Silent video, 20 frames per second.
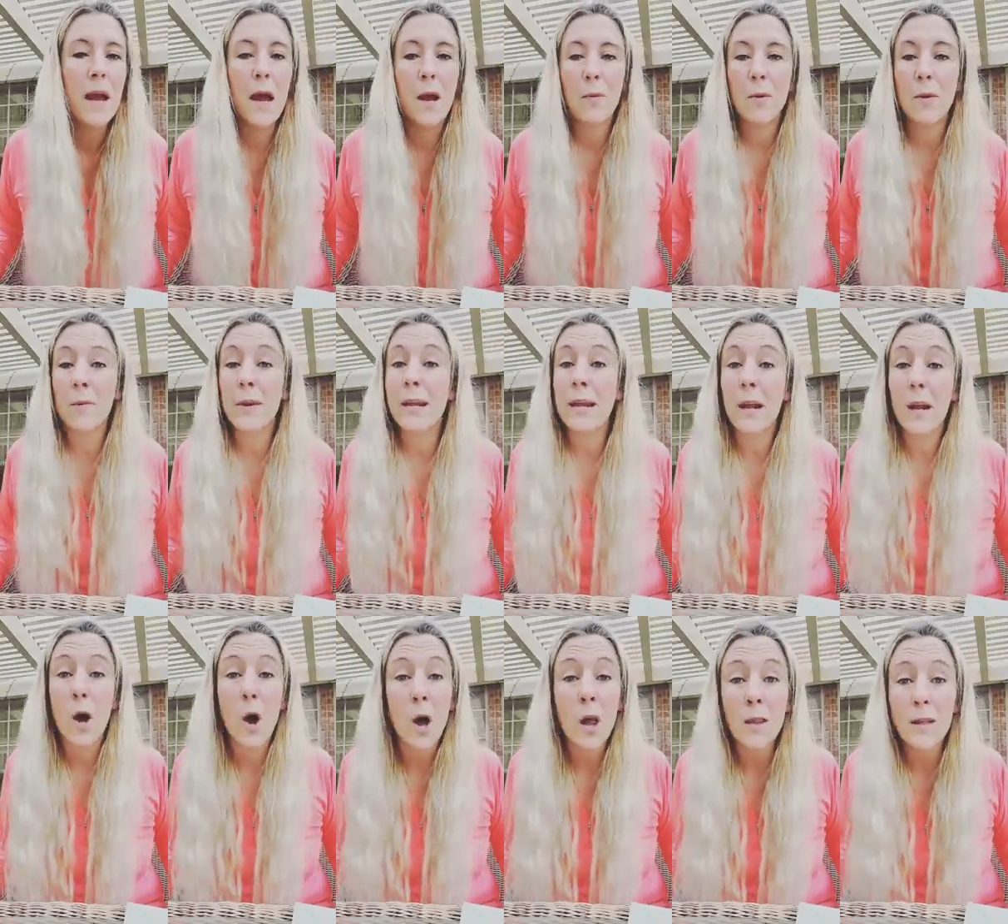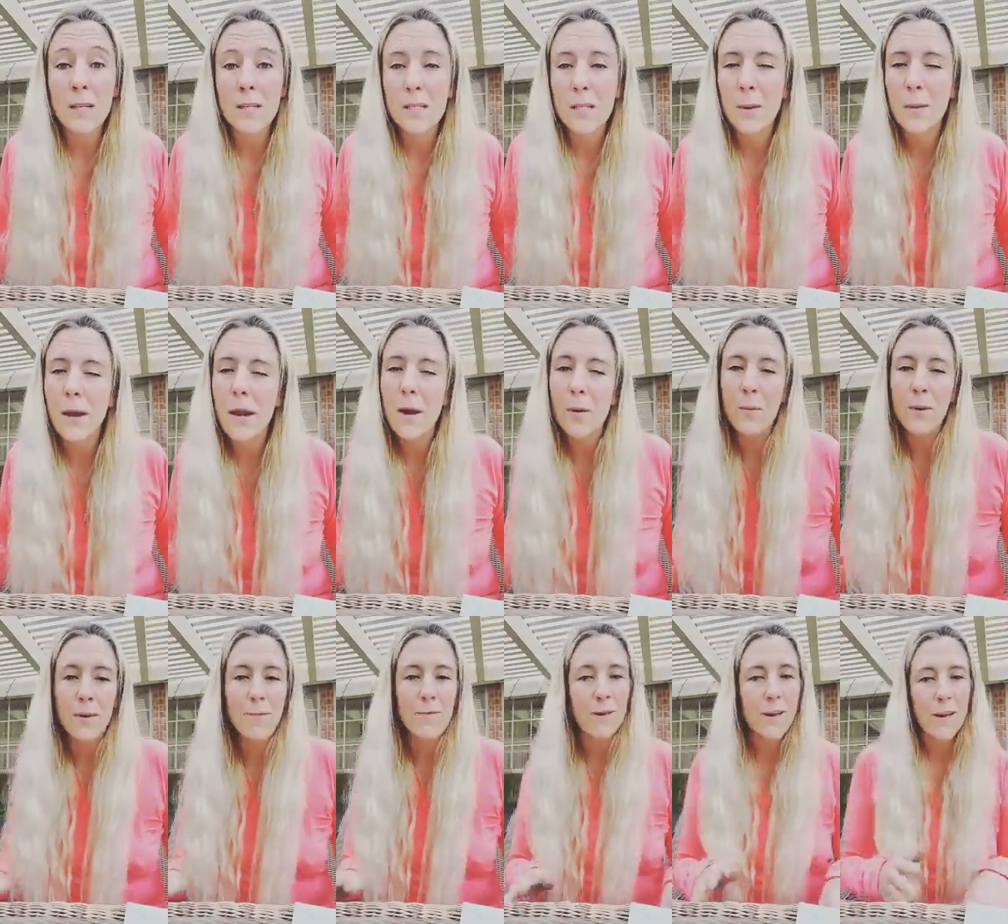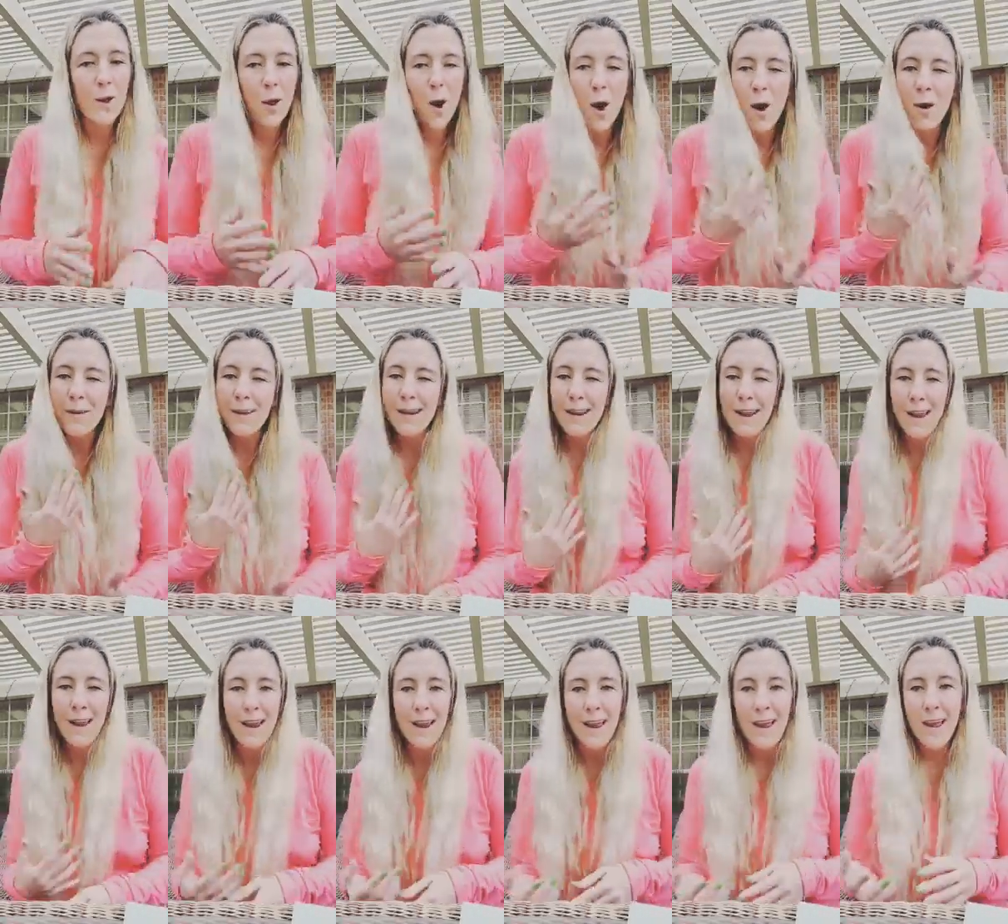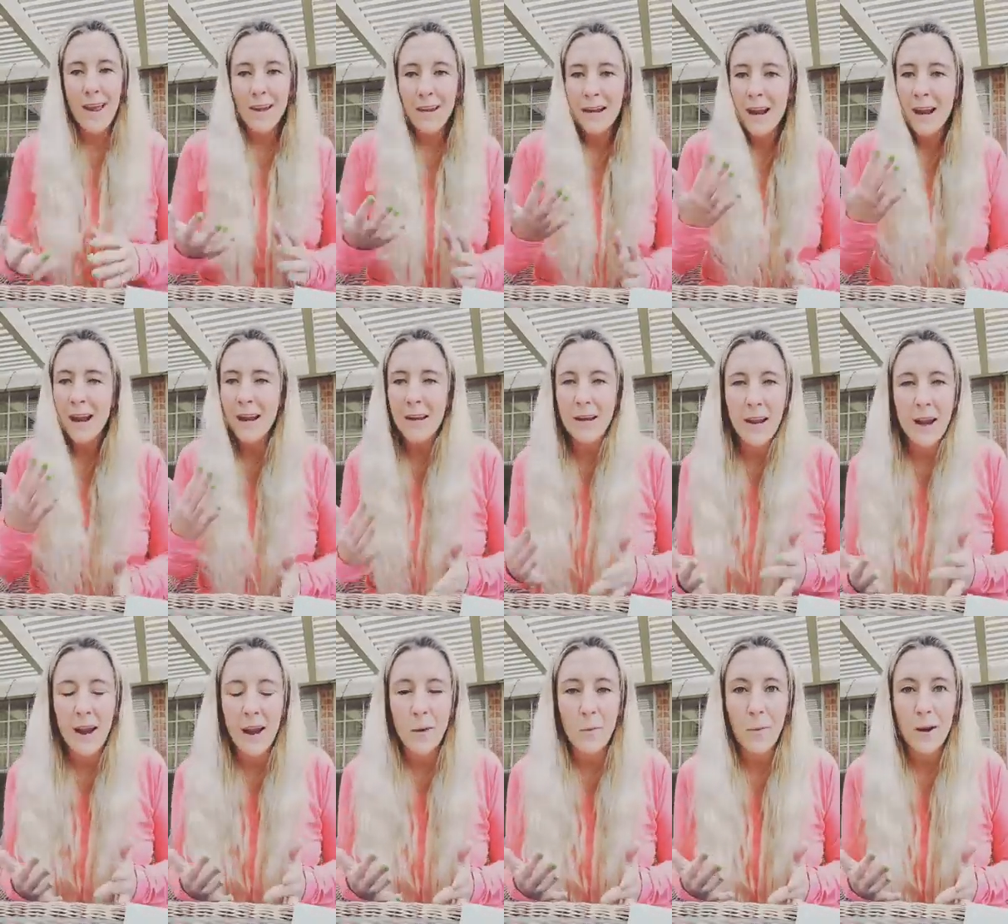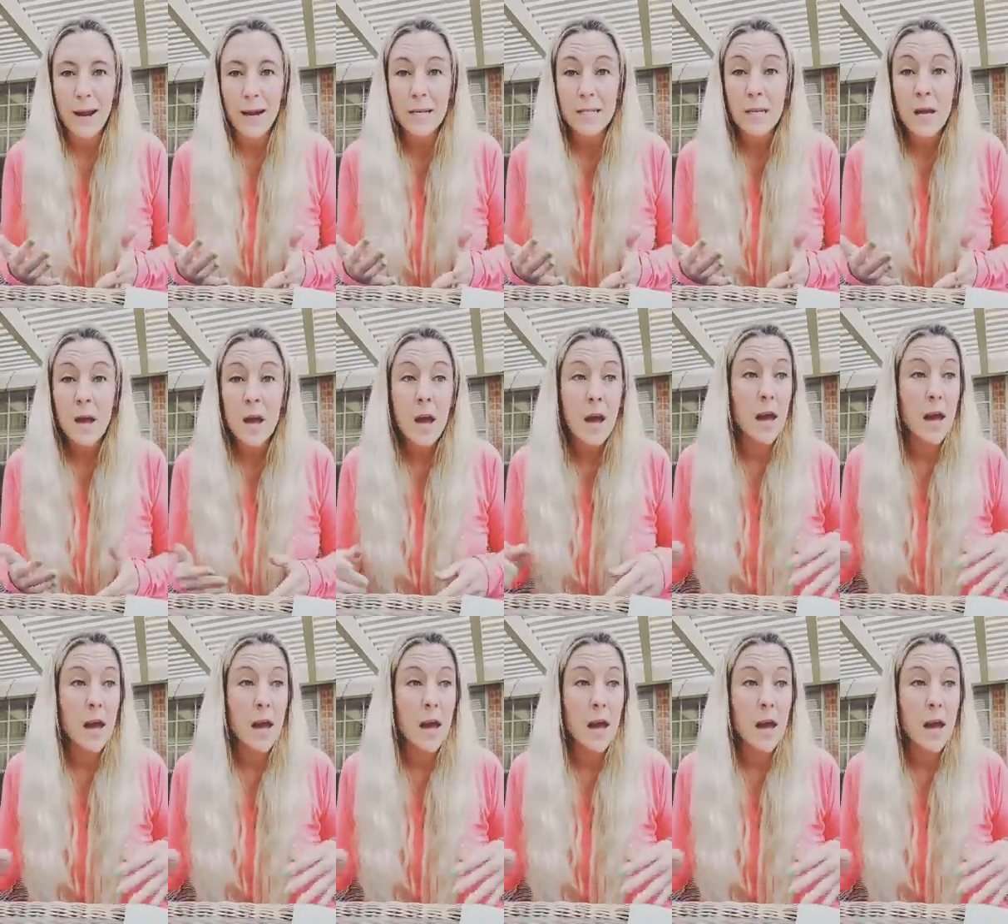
and we would get all into it, and we'd feel all, yeah, right?